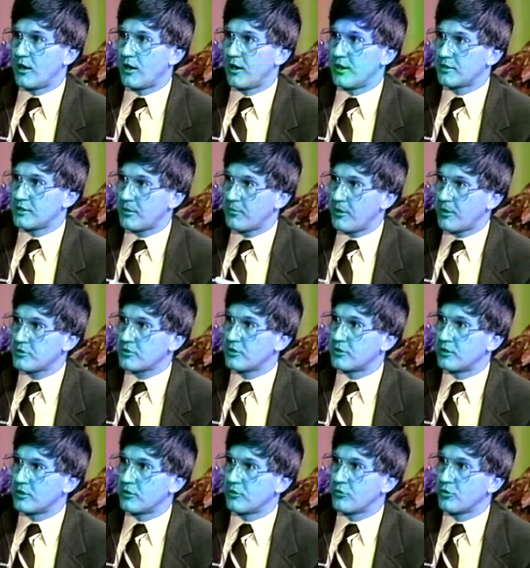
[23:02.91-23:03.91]
as I
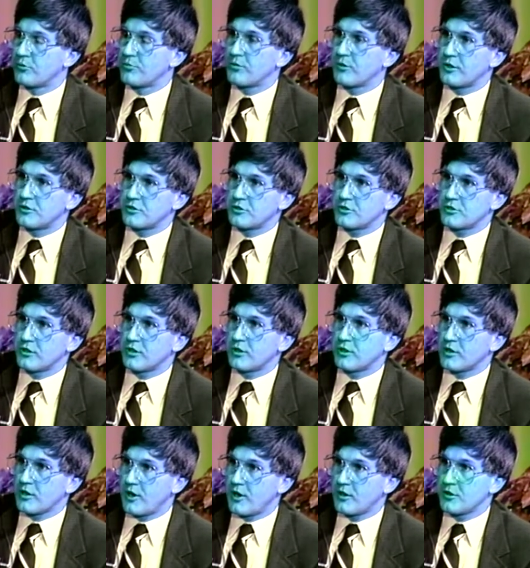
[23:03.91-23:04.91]
mentioned, the group that I just did at
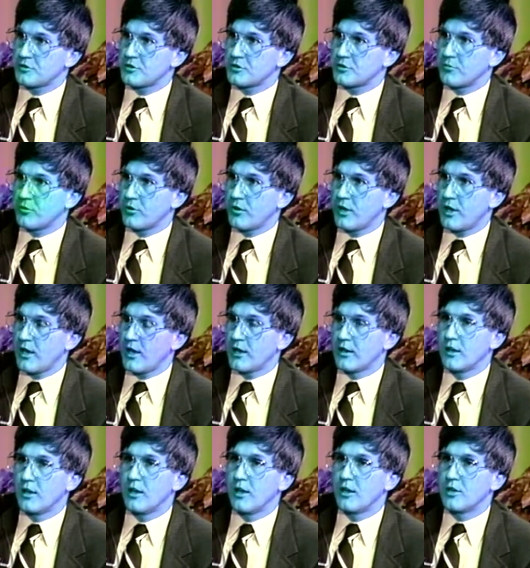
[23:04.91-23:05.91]
the college in
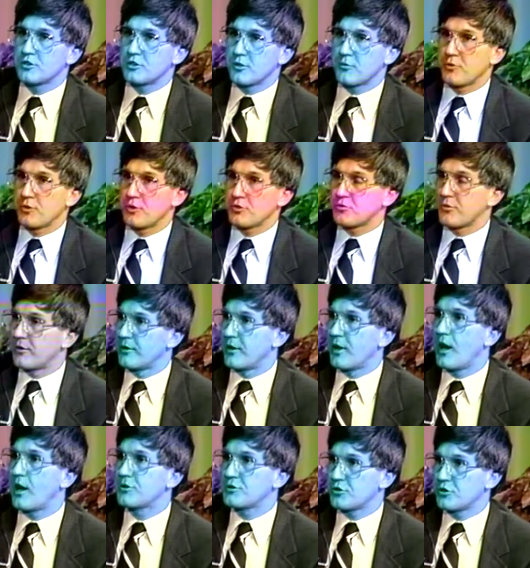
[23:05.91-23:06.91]
Spokane, some of those were
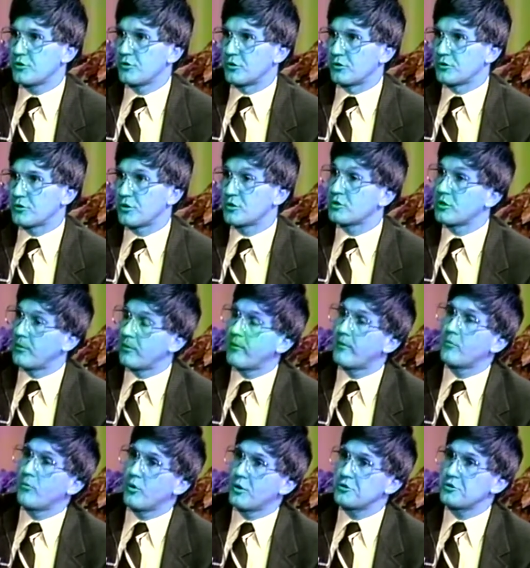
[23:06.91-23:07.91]
non-shooters, some of
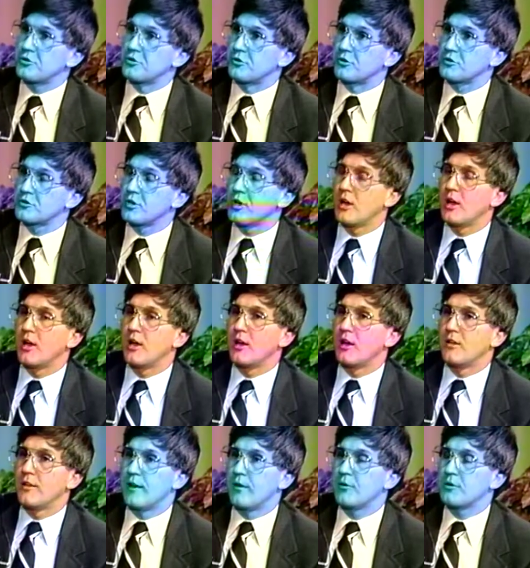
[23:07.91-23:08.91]
them were shooters.
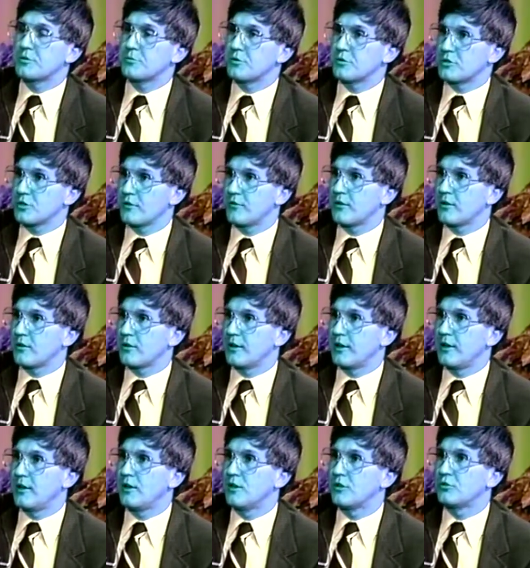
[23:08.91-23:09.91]
They went
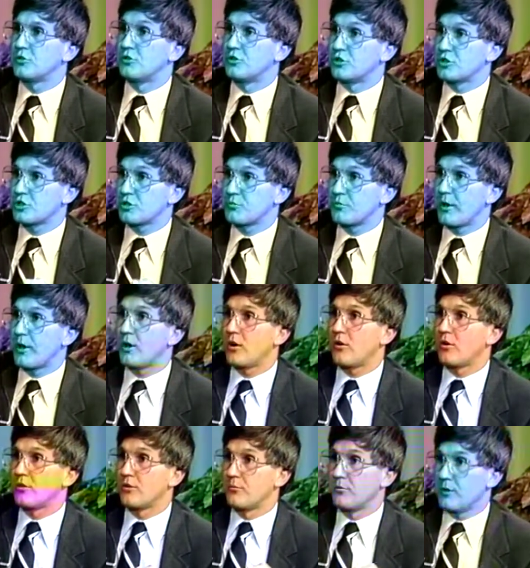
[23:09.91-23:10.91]
specifically to
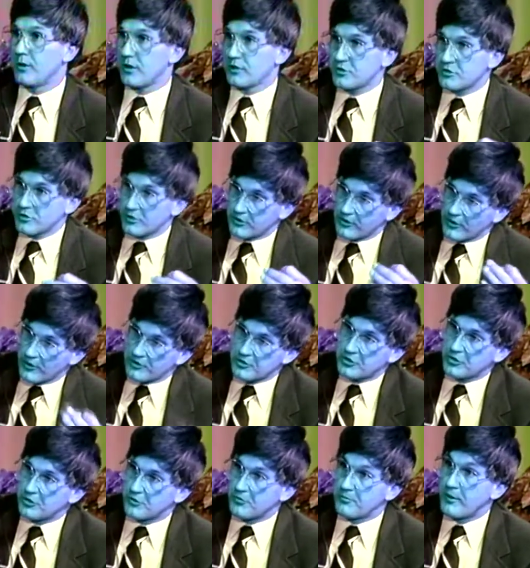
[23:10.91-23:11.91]
dispel the myths that their
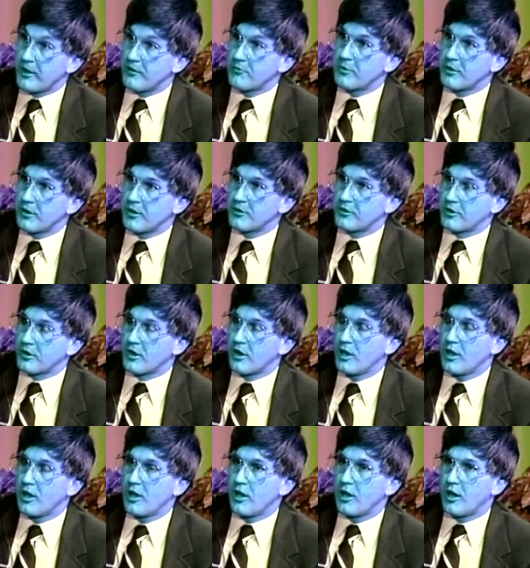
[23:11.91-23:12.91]
children may have been under
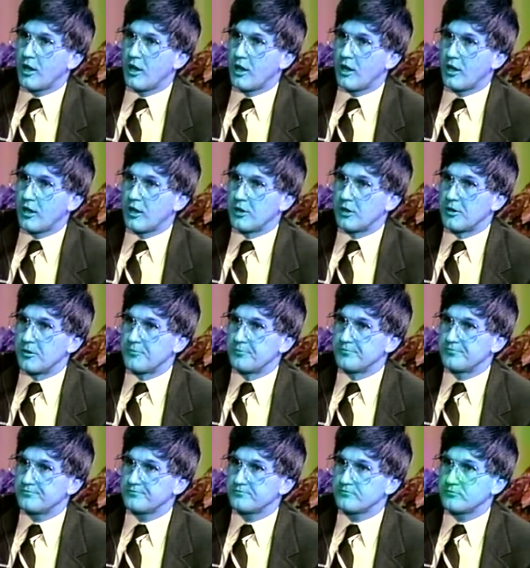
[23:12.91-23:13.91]

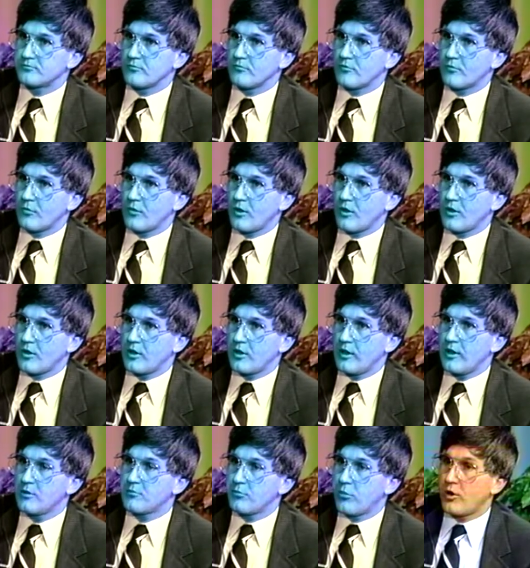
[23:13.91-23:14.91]
um,
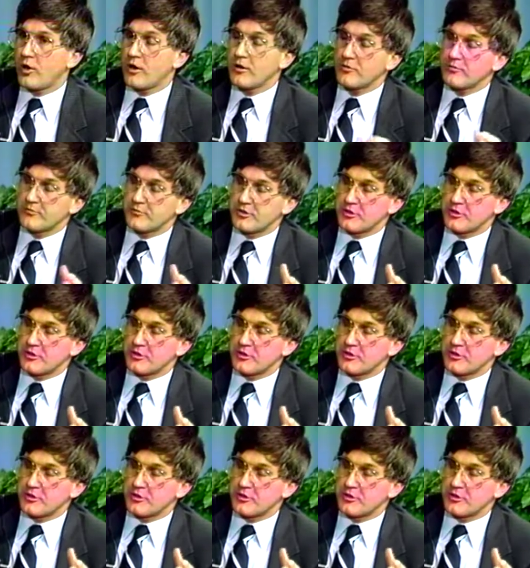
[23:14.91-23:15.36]
in part, the